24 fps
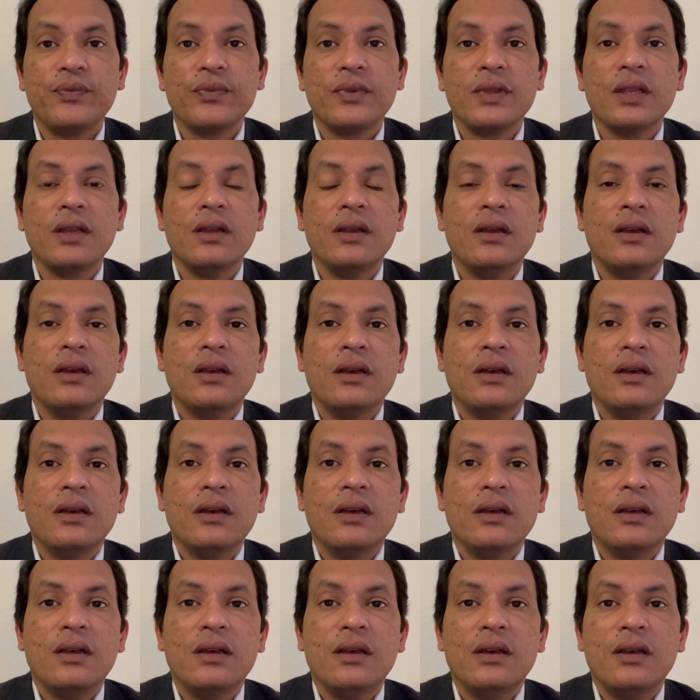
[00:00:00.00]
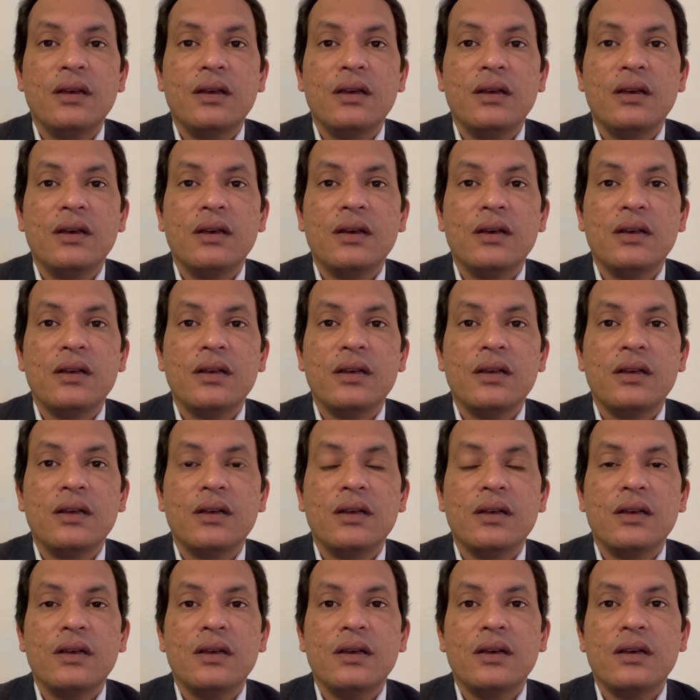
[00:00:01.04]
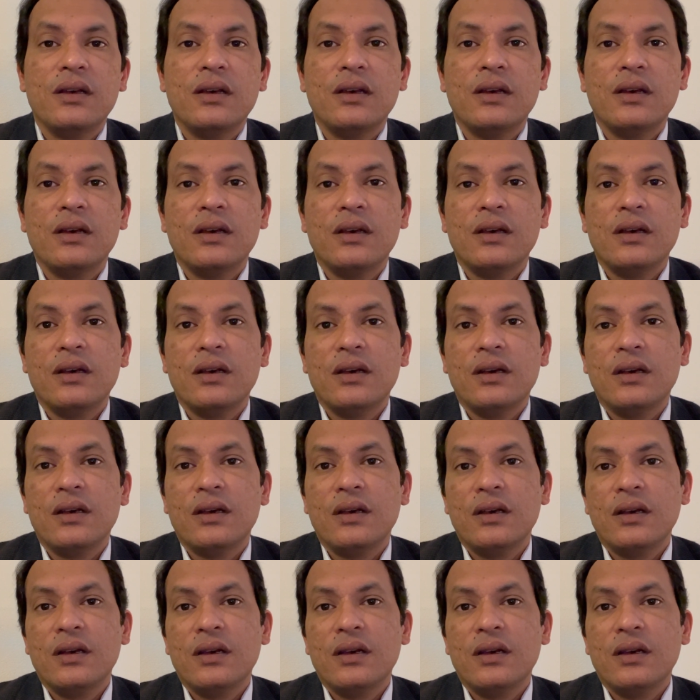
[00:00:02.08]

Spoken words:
No one is speaking in this clip.